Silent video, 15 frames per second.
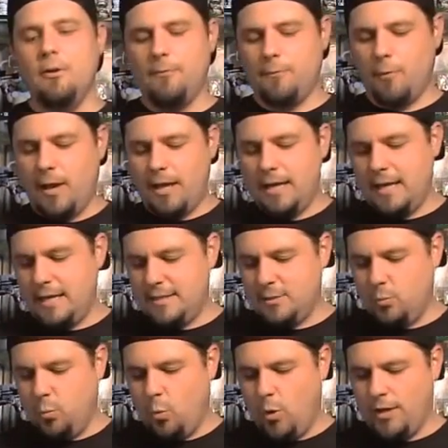Friday
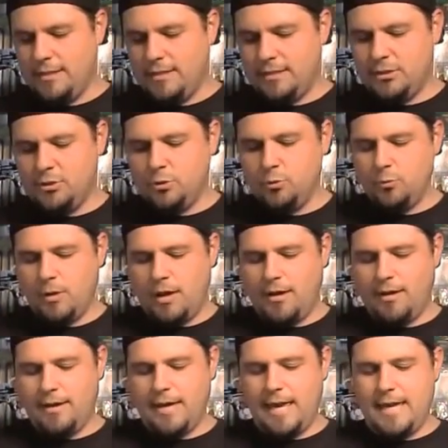is 1 to
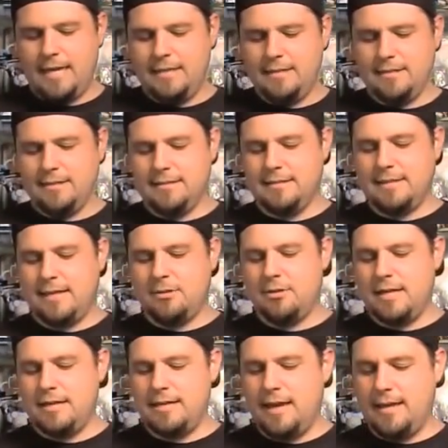8,
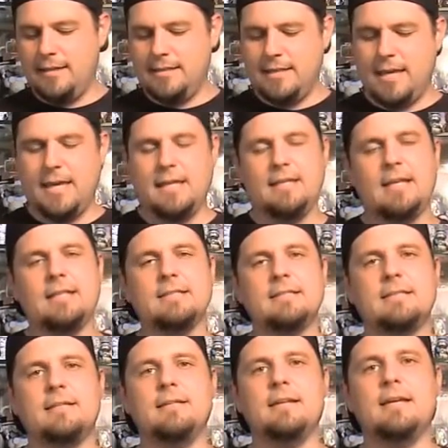Saturday 9 to 8, and
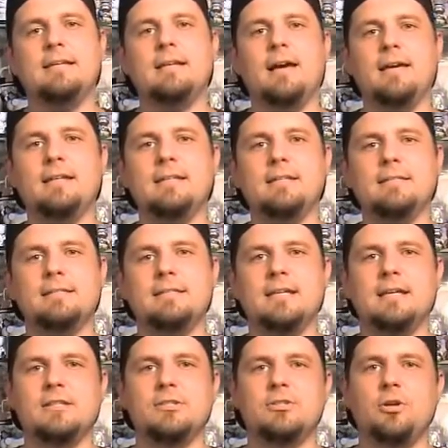Sunday 9 to
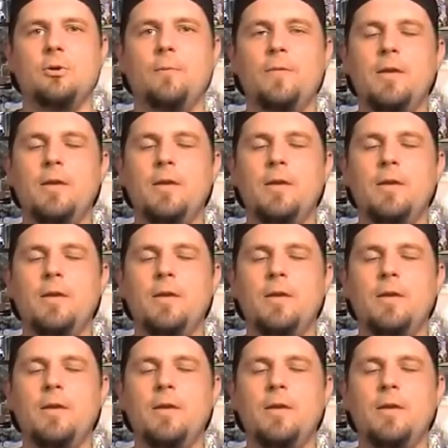6. So